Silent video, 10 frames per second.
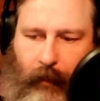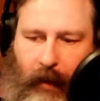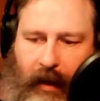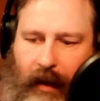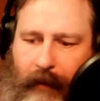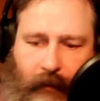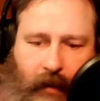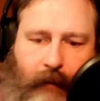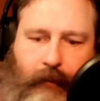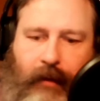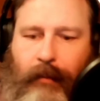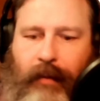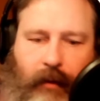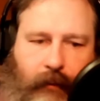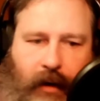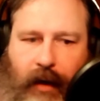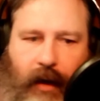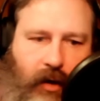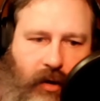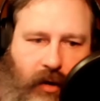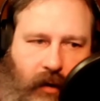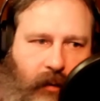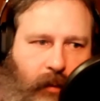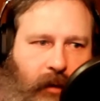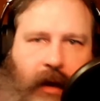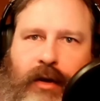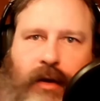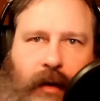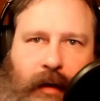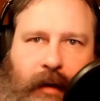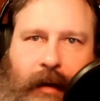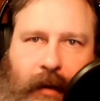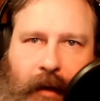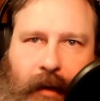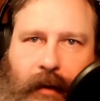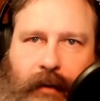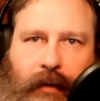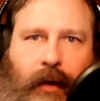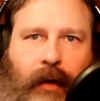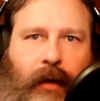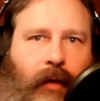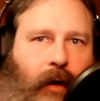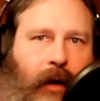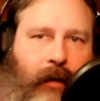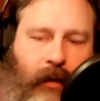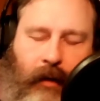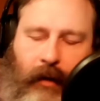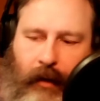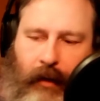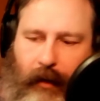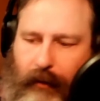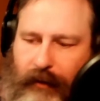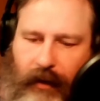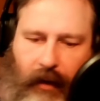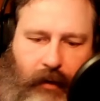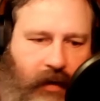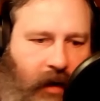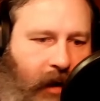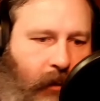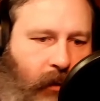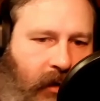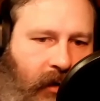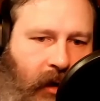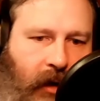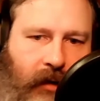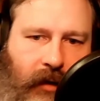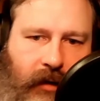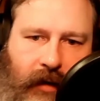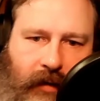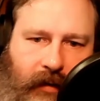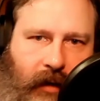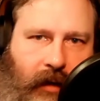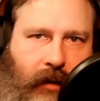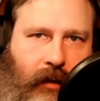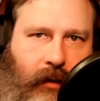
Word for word: and ev- every bit of radiation is potentially deadly in this thought. And then there's the other side, which suggests that